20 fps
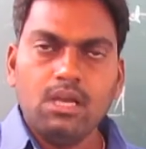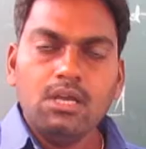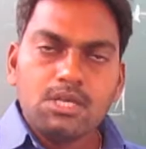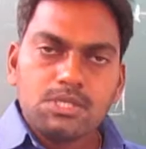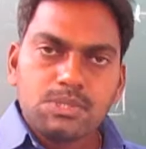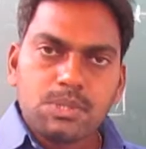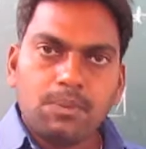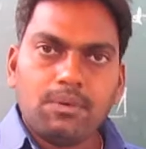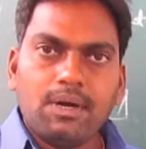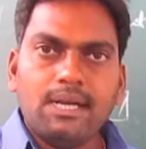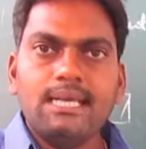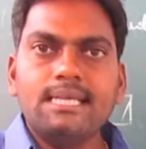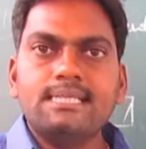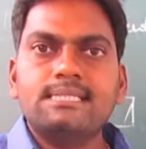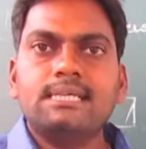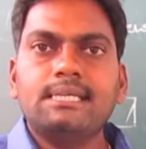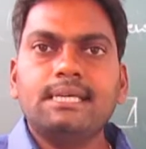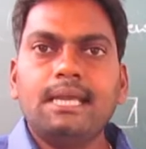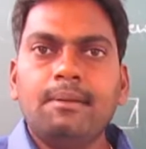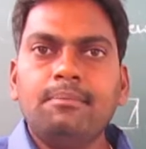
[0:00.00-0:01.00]
So what is
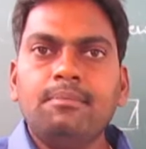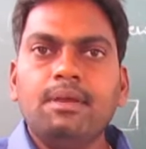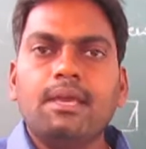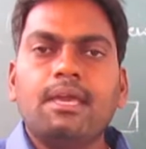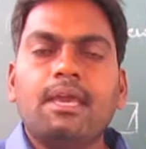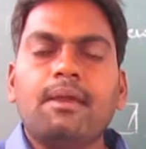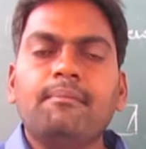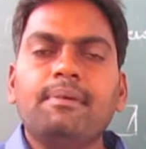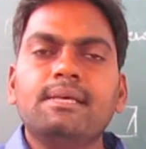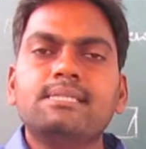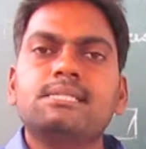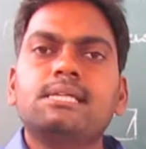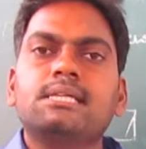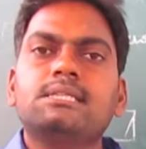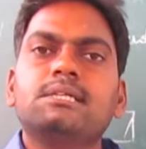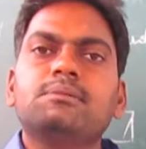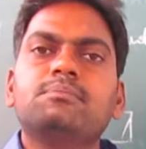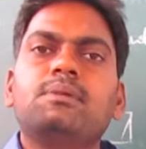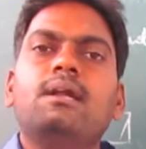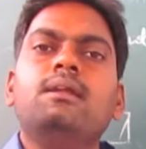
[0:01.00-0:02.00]
the m? M is
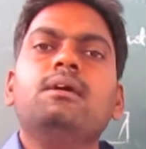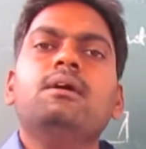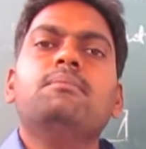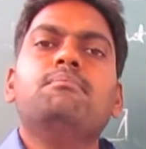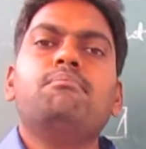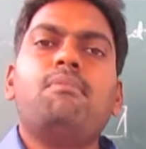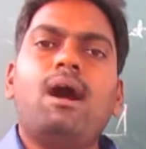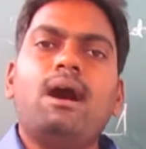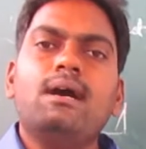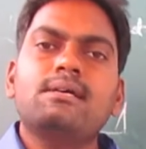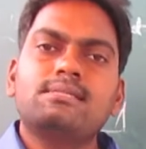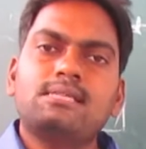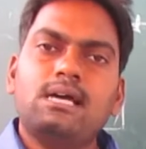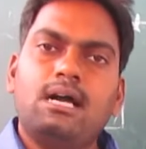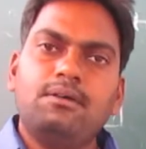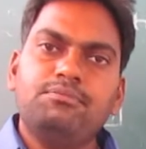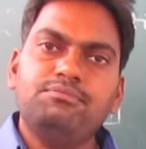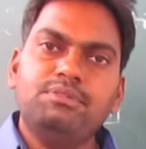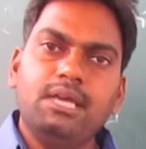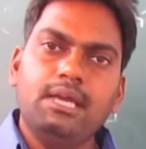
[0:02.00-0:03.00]
nothing but mass
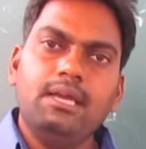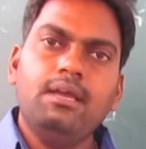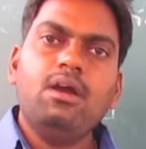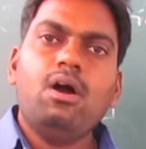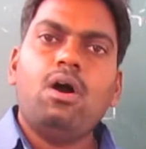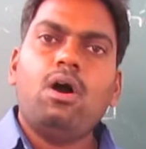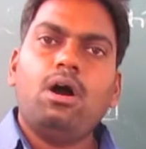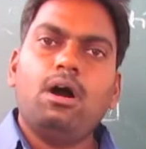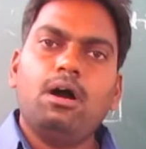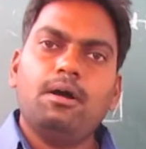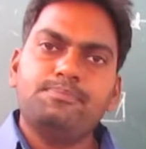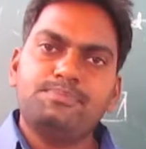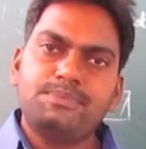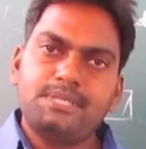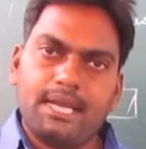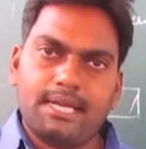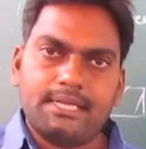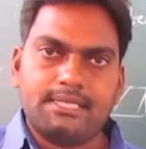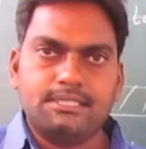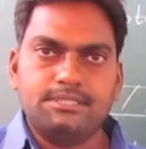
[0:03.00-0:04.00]
of the
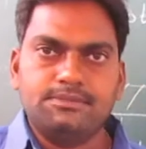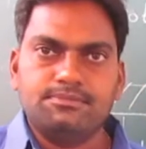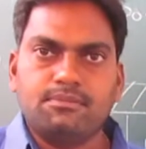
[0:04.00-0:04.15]
object.